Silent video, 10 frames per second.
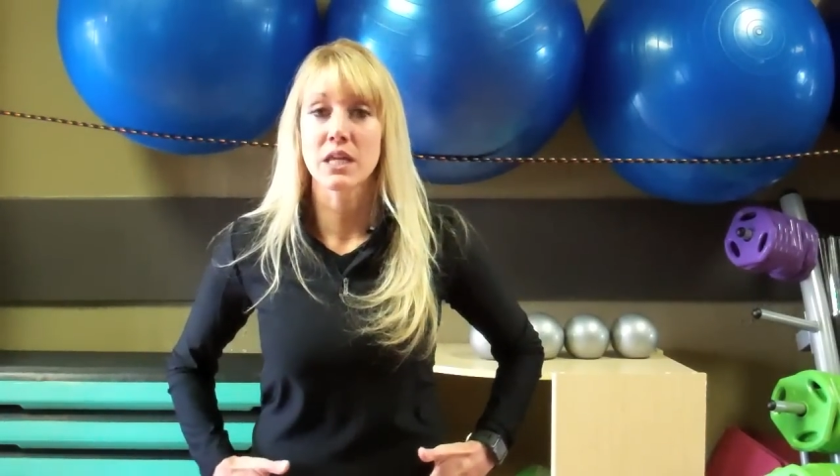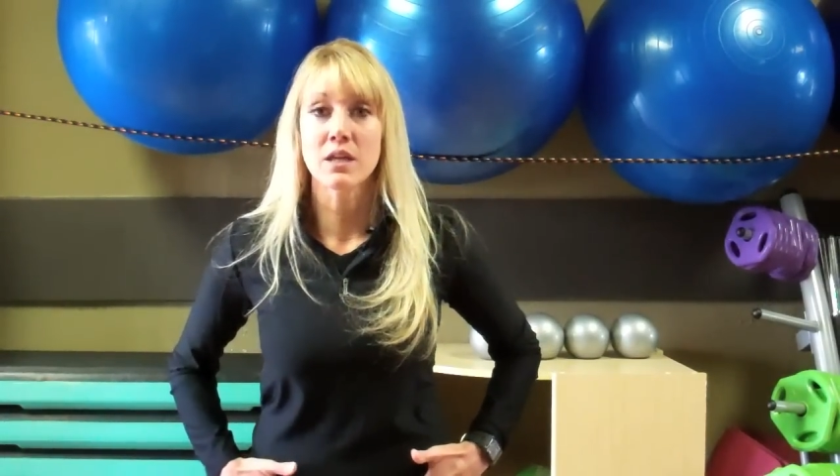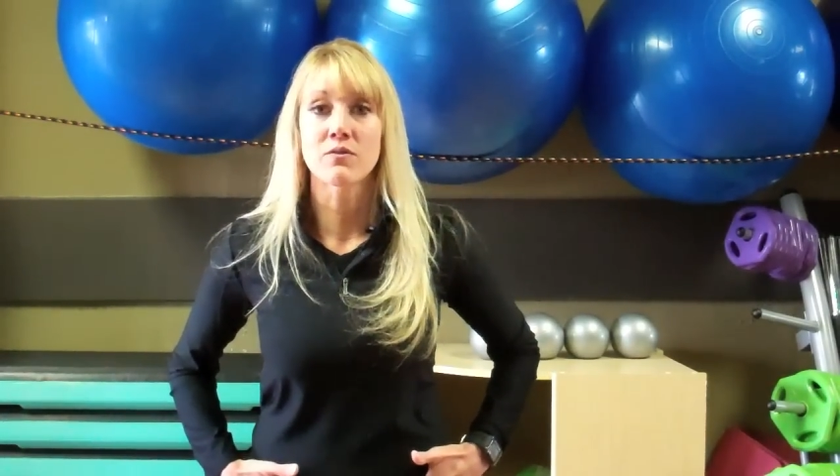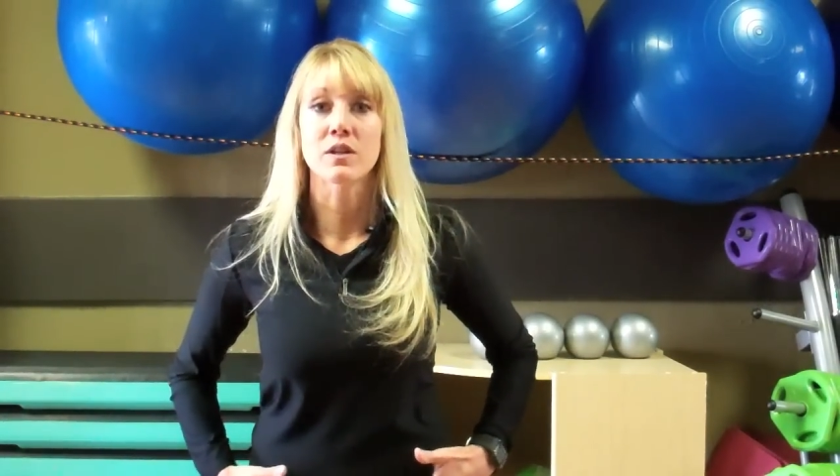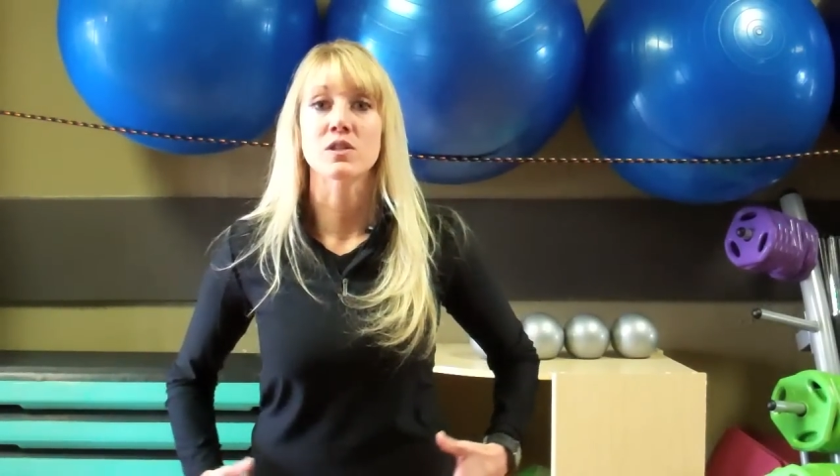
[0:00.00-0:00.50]

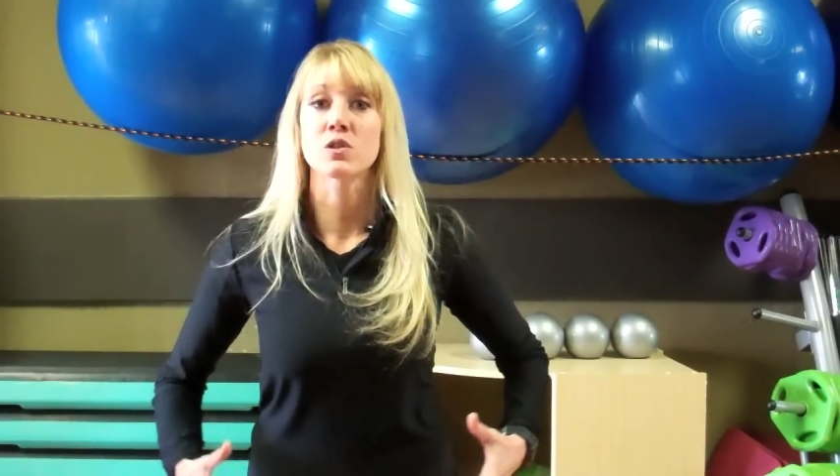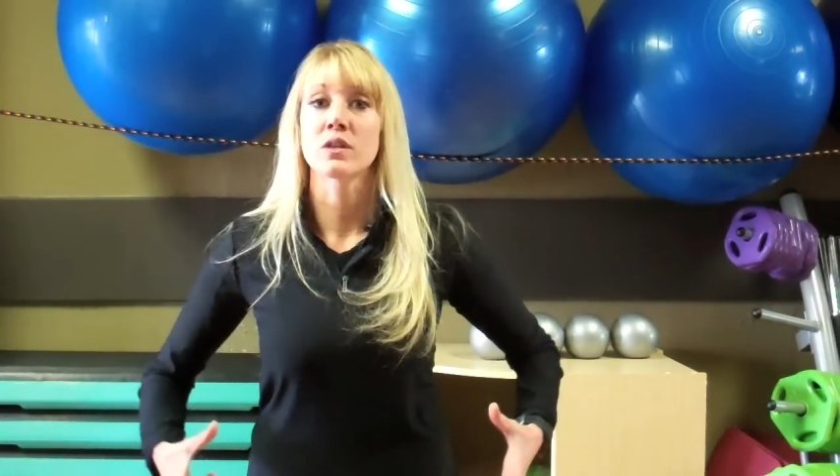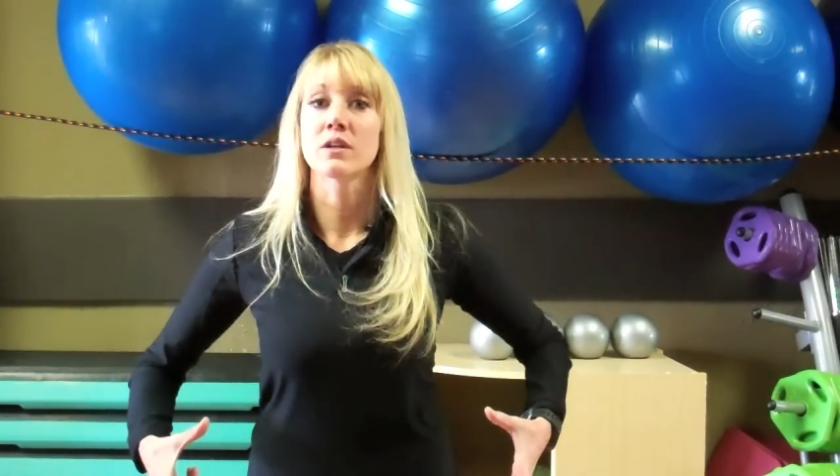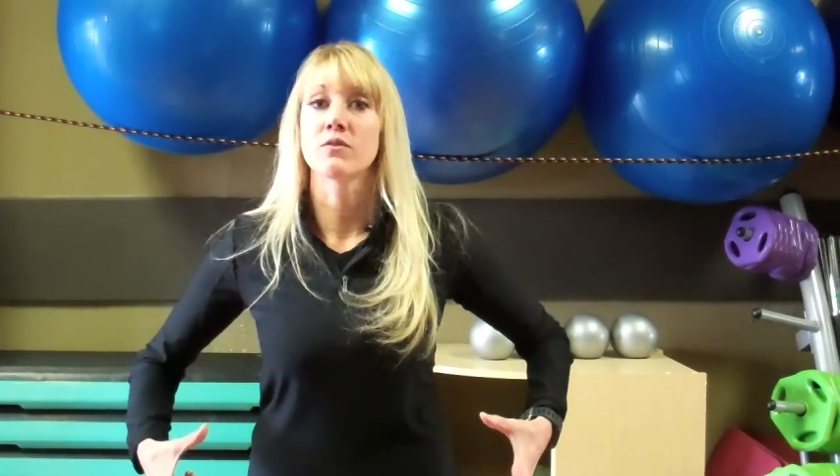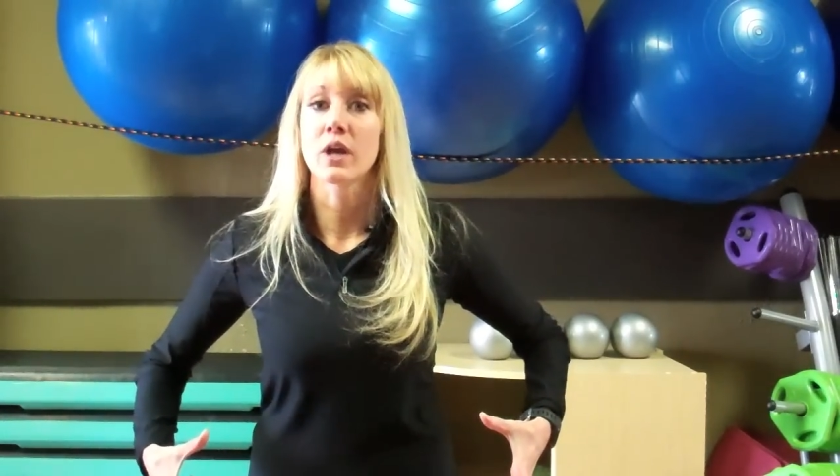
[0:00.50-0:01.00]
even so
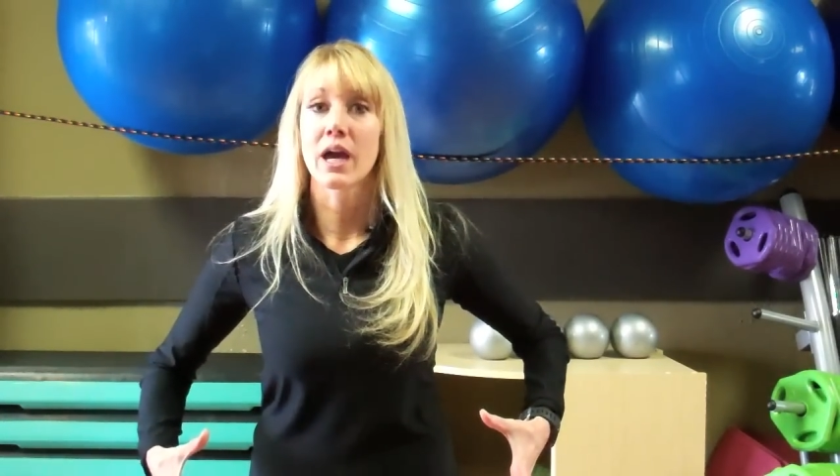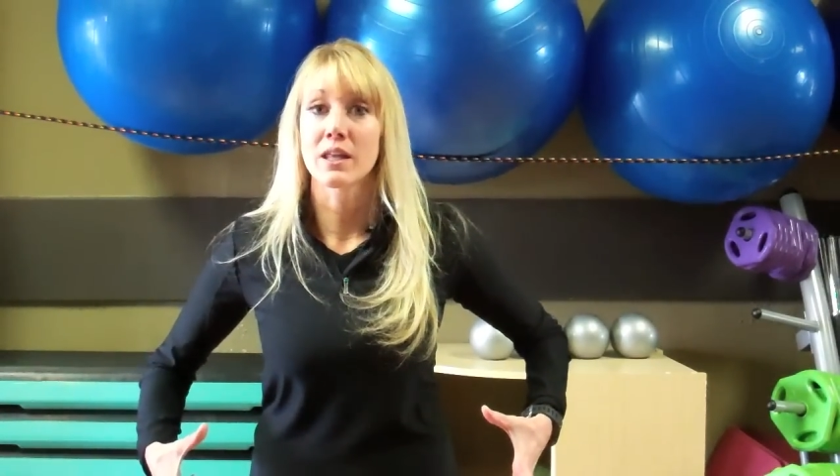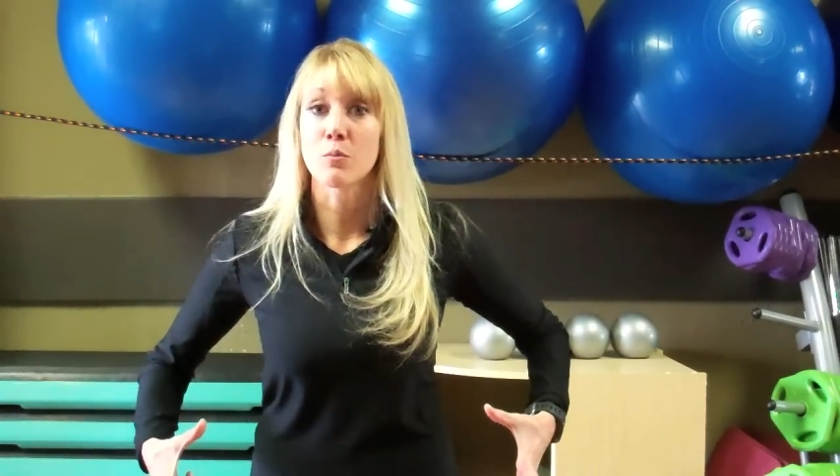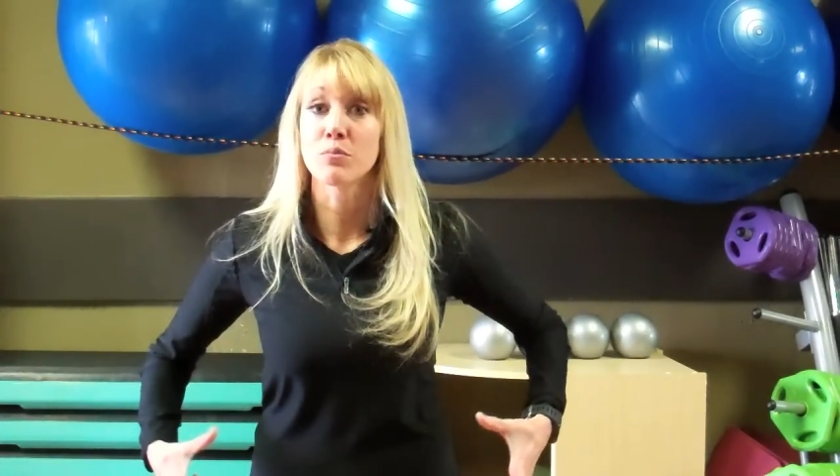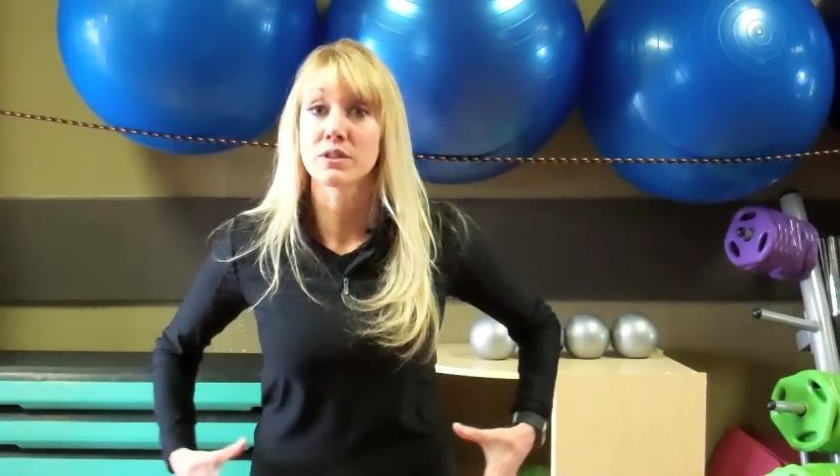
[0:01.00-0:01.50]
that if you
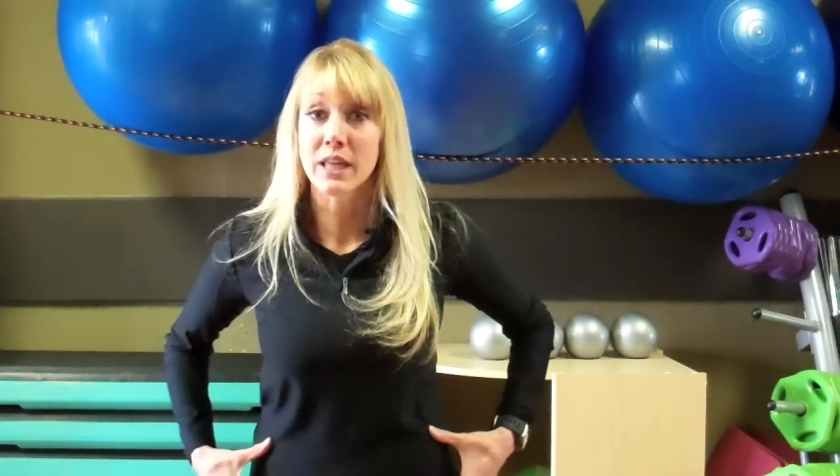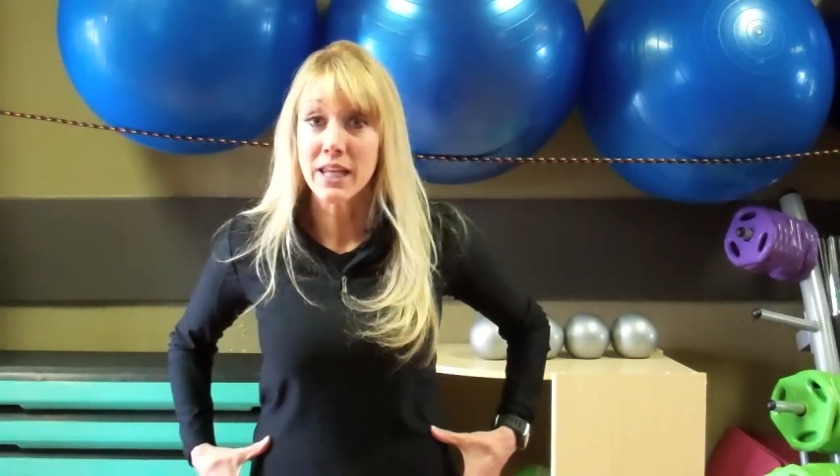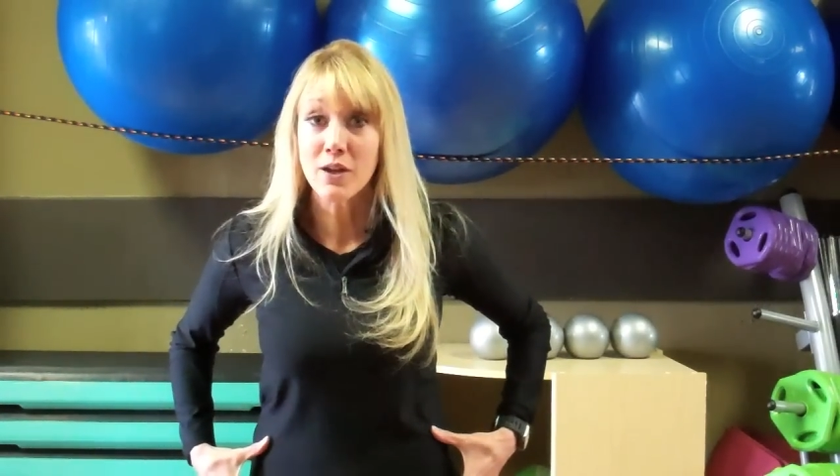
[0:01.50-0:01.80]
had a plate